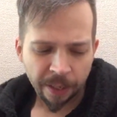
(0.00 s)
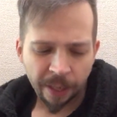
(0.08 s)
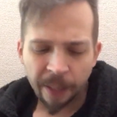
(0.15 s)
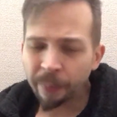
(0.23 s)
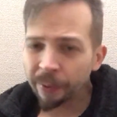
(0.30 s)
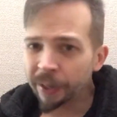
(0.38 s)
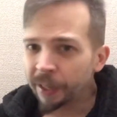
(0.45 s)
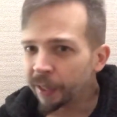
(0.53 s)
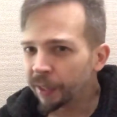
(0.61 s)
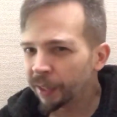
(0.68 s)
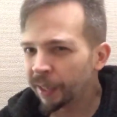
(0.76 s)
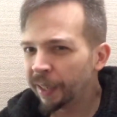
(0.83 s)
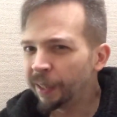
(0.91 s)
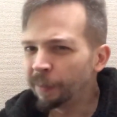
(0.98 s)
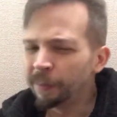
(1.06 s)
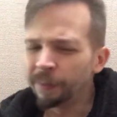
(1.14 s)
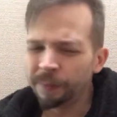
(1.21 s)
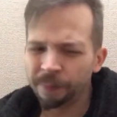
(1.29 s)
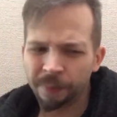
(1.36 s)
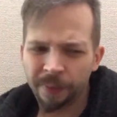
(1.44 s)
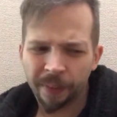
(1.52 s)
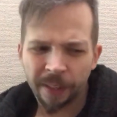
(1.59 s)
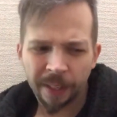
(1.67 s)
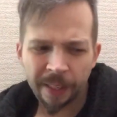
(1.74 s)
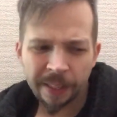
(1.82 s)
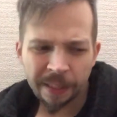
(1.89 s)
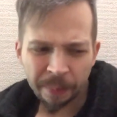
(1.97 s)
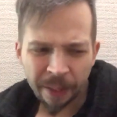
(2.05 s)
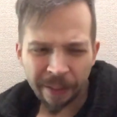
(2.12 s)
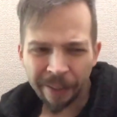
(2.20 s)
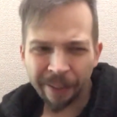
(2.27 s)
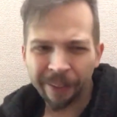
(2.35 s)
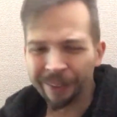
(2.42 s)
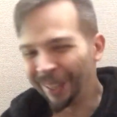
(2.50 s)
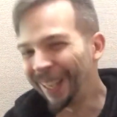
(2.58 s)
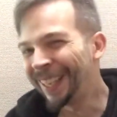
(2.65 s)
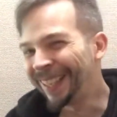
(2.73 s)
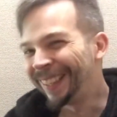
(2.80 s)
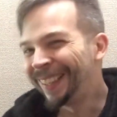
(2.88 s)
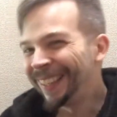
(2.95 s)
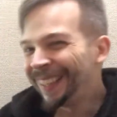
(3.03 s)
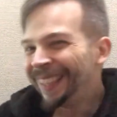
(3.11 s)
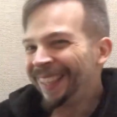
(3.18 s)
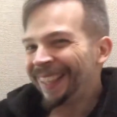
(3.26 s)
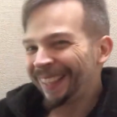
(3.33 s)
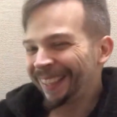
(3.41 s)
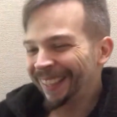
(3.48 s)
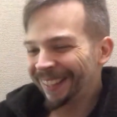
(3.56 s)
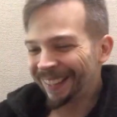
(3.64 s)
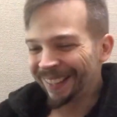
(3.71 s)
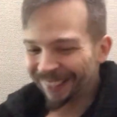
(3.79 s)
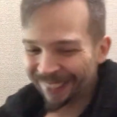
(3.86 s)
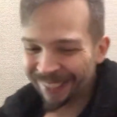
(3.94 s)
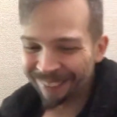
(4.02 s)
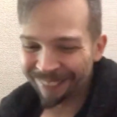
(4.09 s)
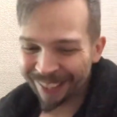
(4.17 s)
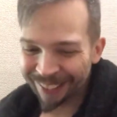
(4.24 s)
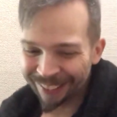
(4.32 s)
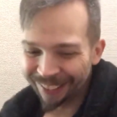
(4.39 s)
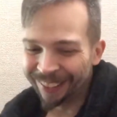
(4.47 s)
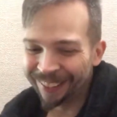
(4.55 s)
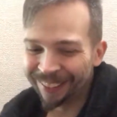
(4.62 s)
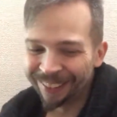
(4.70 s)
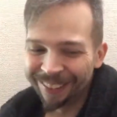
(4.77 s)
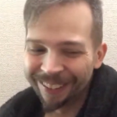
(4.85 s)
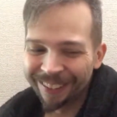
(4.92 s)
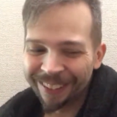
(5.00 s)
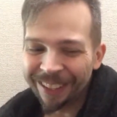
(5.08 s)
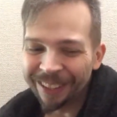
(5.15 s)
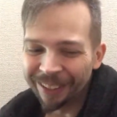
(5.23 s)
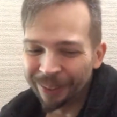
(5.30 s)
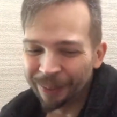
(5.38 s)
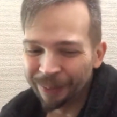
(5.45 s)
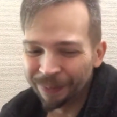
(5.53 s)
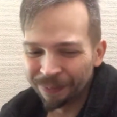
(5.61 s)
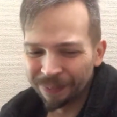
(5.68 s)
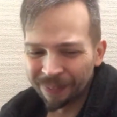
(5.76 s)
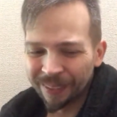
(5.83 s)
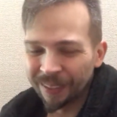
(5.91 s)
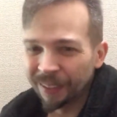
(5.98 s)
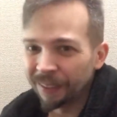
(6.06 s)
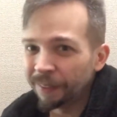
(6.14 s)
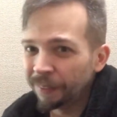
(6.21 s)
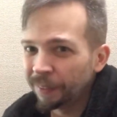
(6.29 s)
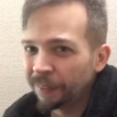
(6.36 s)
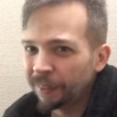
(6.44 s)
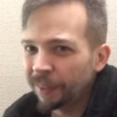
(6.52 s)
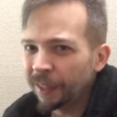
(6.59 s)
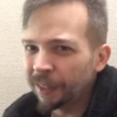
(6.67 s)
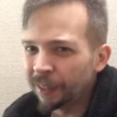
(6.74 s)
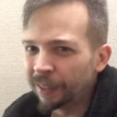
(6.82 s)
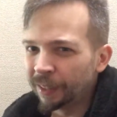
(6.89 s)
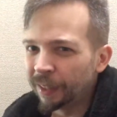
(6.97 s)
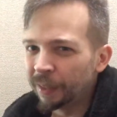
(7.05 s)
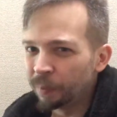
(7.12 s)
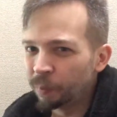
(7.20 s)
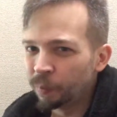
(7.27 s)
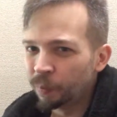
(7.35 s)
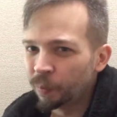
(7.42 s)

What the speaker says: Nightbreed kind of hits me there. Like I have a you know thing that